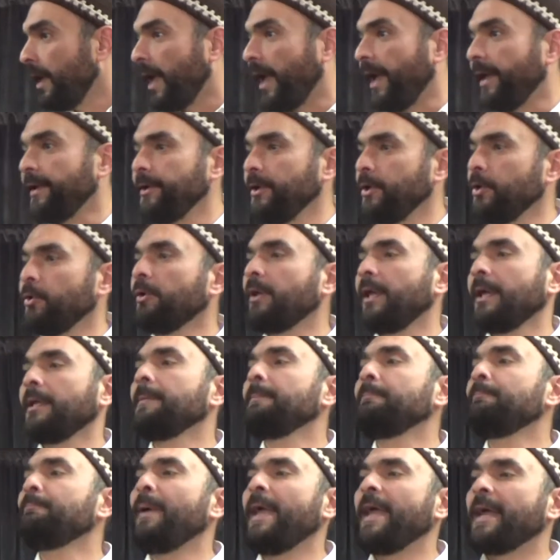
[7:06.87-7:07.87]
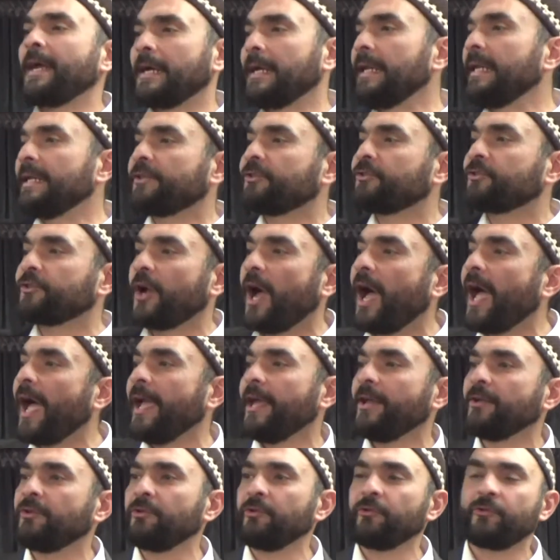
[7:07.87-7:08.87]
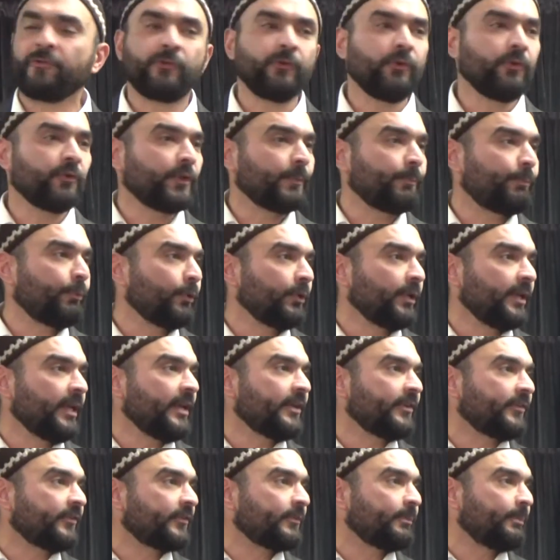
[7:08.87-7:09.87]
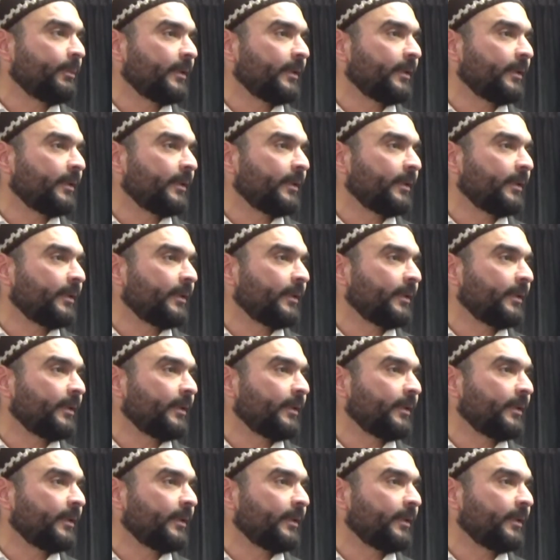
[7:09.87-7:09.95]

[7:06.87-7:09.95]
And you can barely try to sue the police,